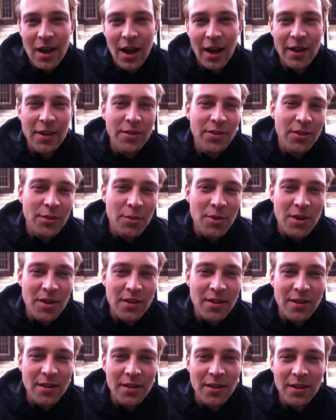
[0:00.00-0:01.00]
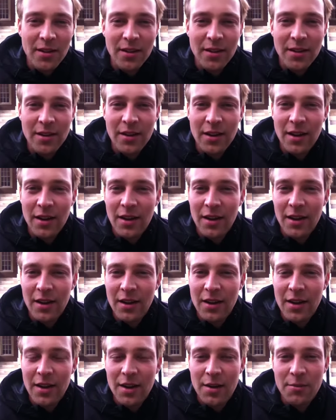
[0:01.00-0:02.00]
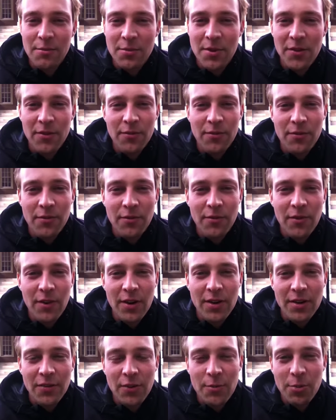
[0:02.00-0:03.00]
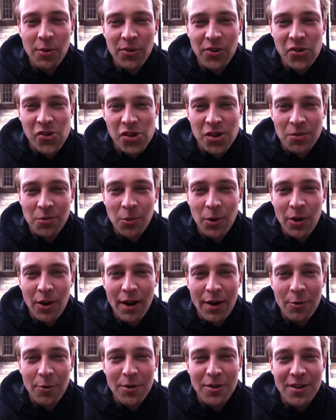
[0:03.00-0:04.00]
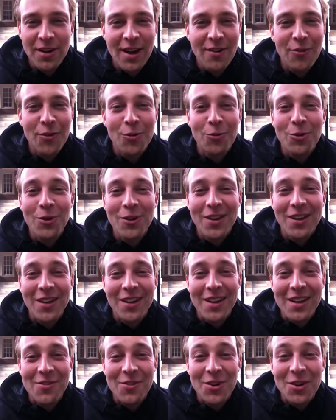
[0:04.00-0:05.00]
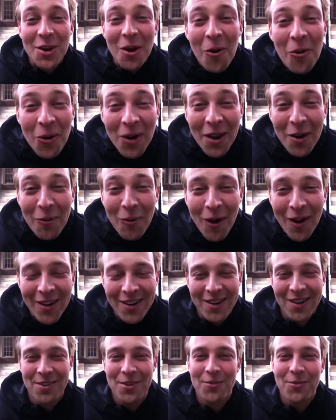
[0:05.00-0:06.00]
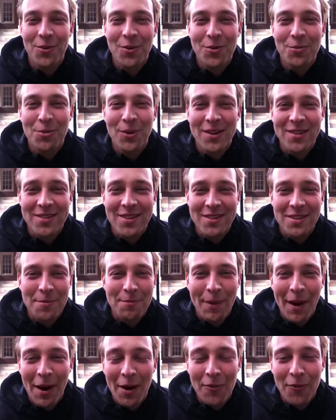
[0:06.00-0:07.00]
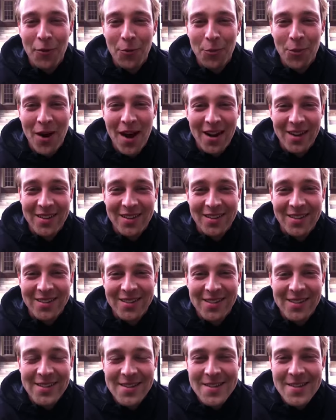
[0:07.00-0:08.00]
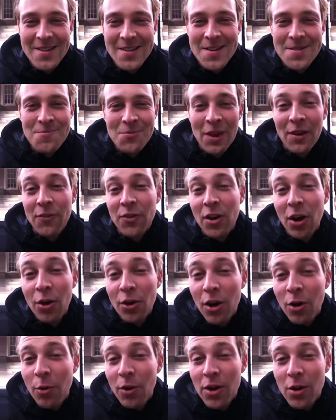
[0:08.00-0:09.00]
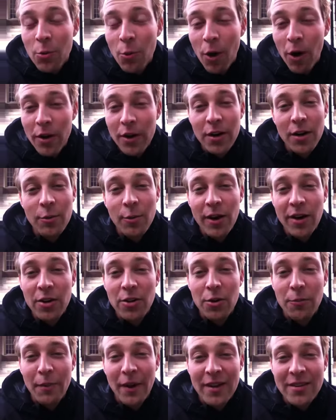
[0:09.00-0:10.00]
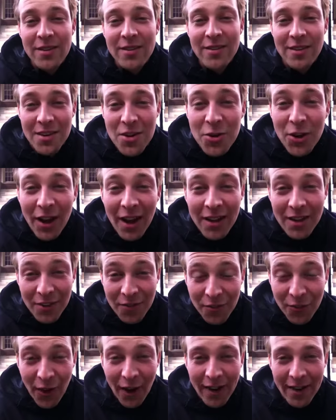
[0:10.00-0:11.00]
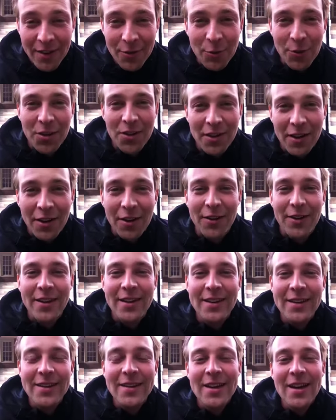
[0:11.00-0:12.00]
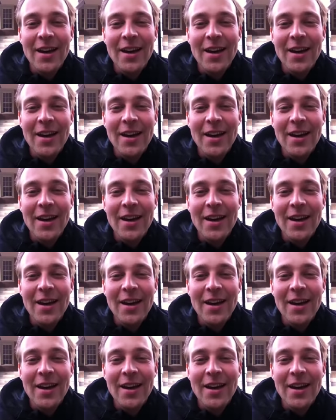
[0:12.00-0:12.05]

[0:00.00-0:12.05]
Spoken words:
I used to be in a very different position where I would never really even know what I wanted in the first place. That's a powerful practice. If you don't know what you want on a regular basis and you can't define it with clarity,